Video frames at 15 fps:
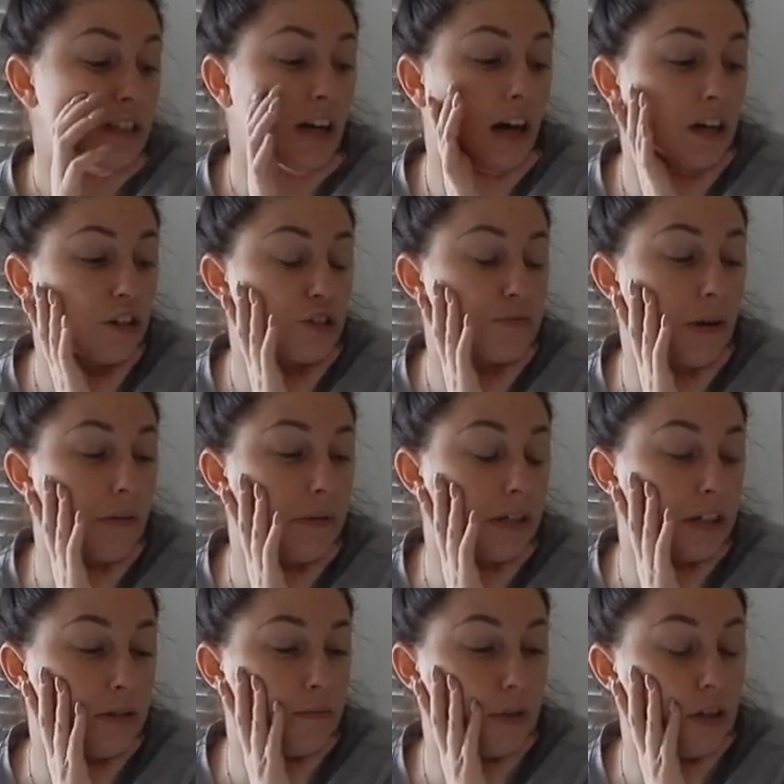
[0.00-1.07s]
Connor's
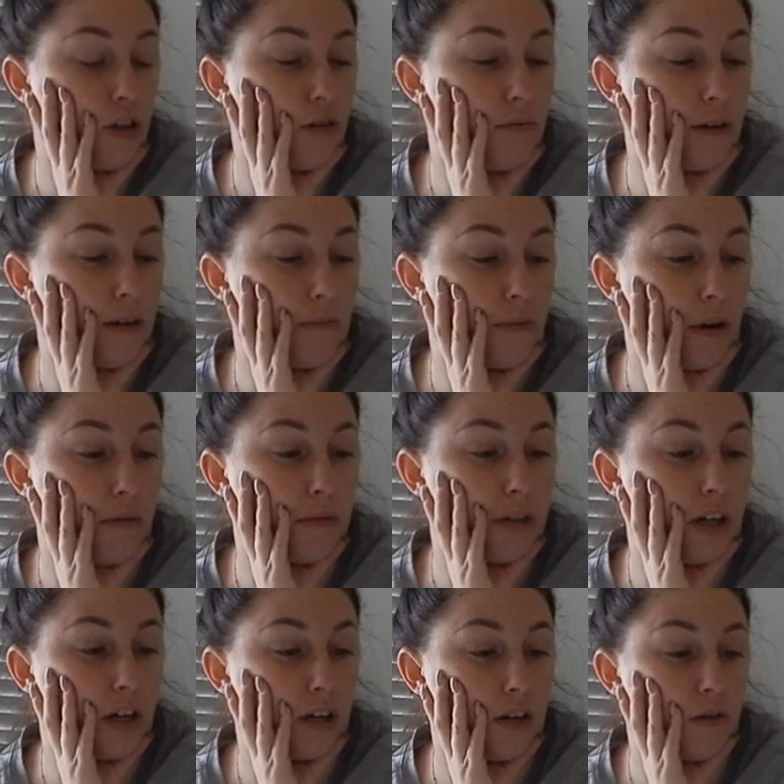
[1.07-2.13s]
probably going to be home and I'm probably
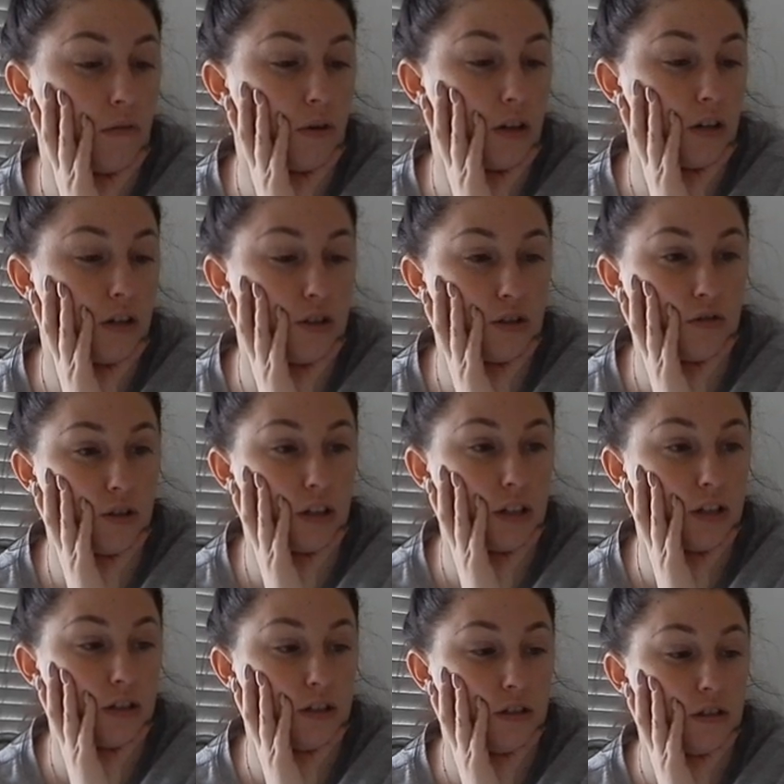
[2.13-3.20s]
not going to want to do
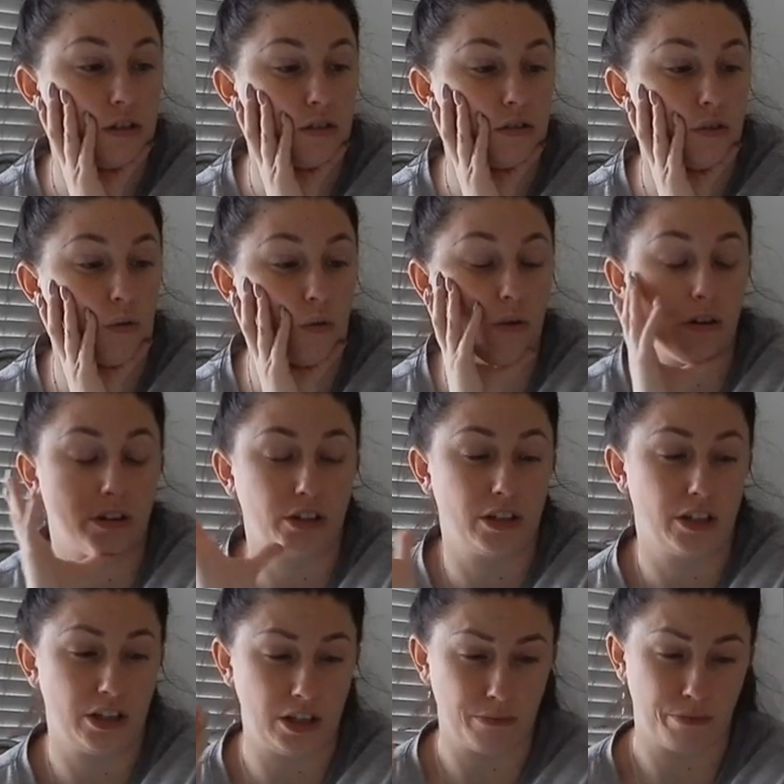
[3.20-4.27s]
it. Or
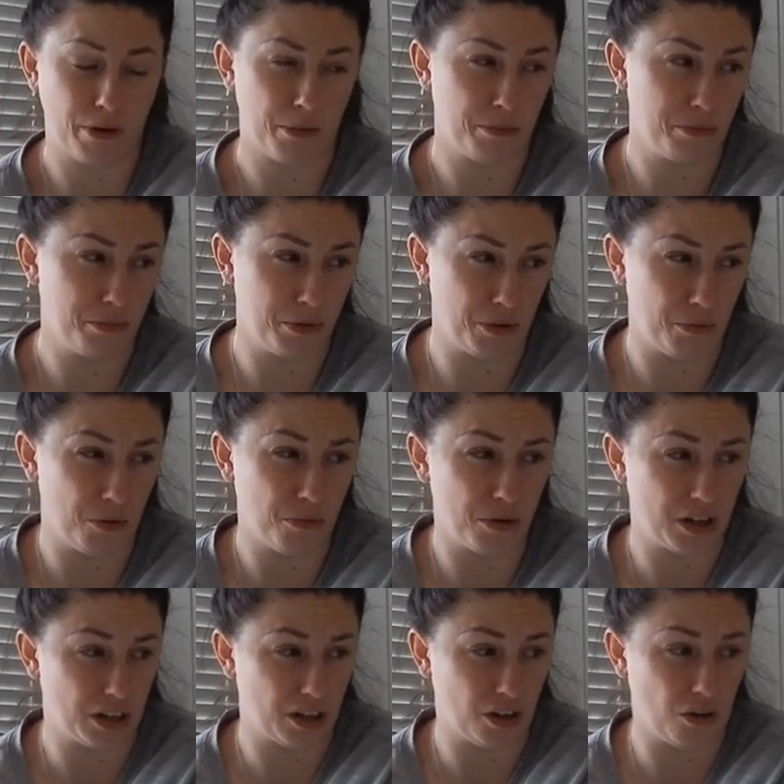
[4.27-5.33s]
he probably won't
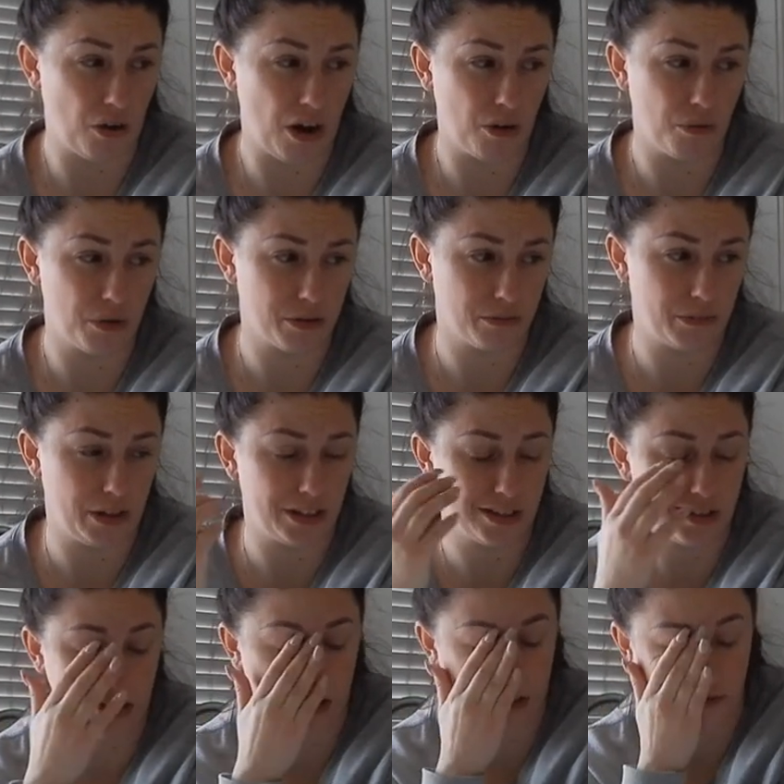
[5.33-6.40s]
want to go out with me,
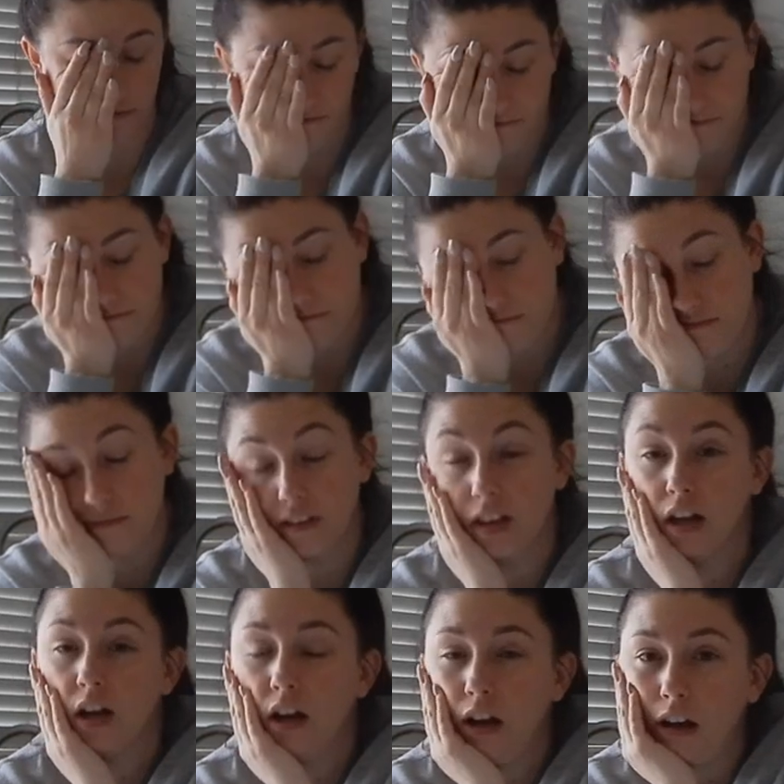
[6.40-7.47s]
so.
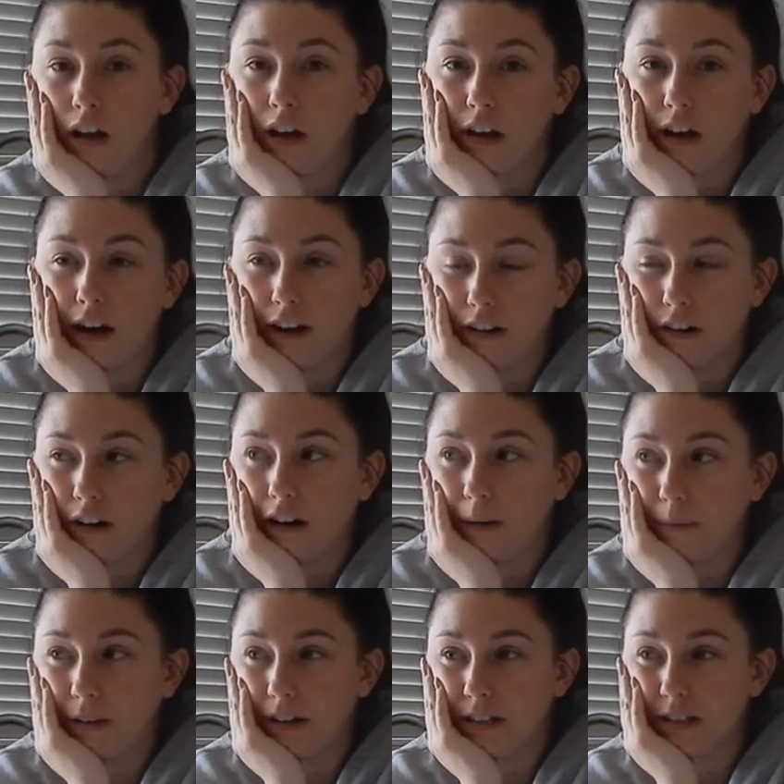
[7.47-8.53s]
I don't know.
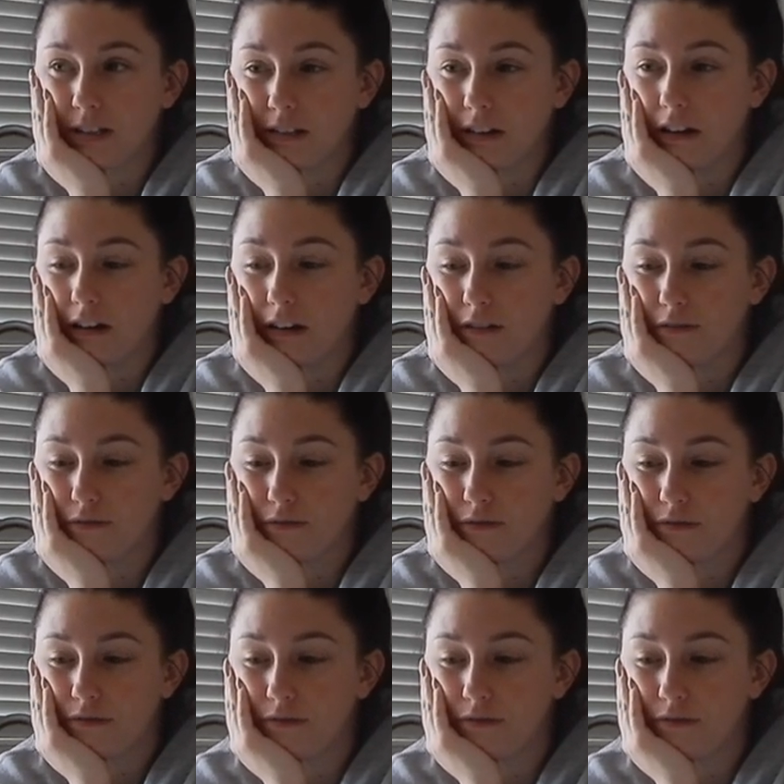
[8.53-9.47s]
I mean, I still have